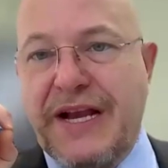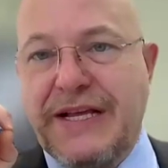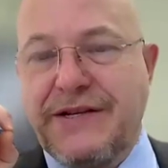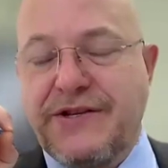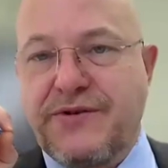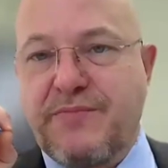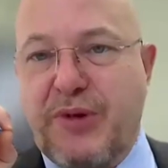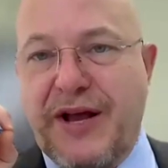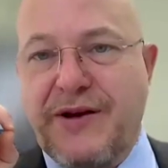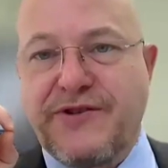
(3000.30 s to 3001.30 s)
at many industry
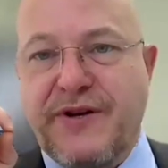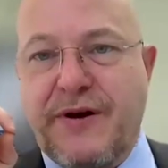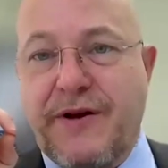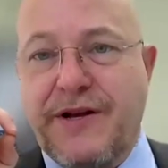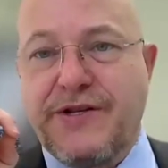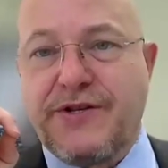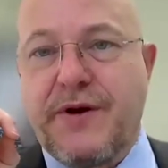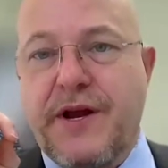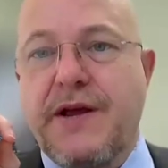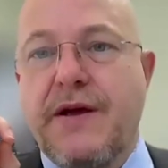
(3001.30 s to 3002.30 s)
players in our
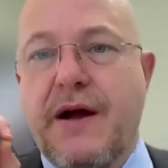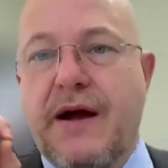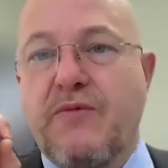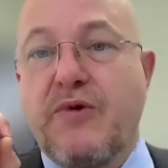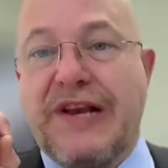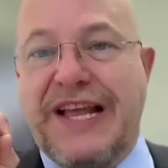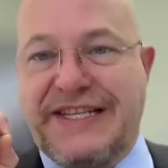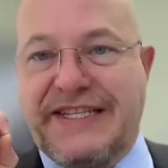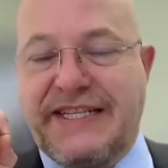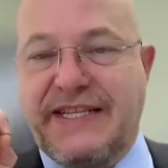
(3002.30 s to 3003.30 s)
industry, we're
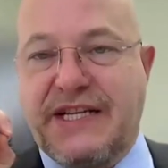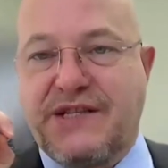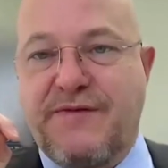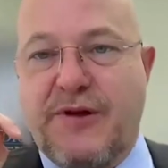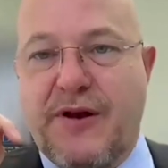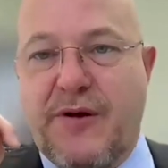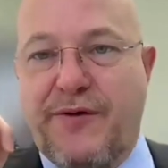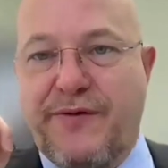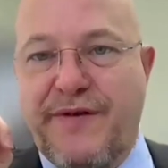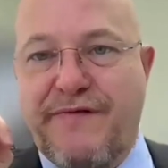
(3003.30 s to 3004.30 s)
less successful on
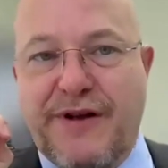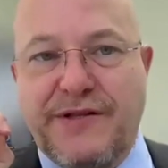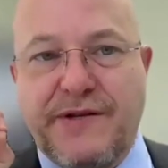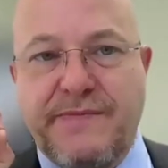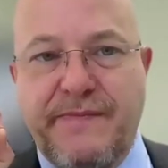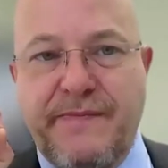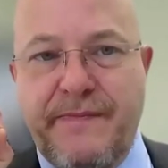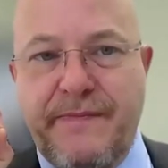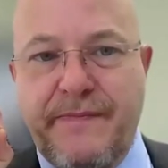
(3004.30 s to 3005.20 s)
all three fronts.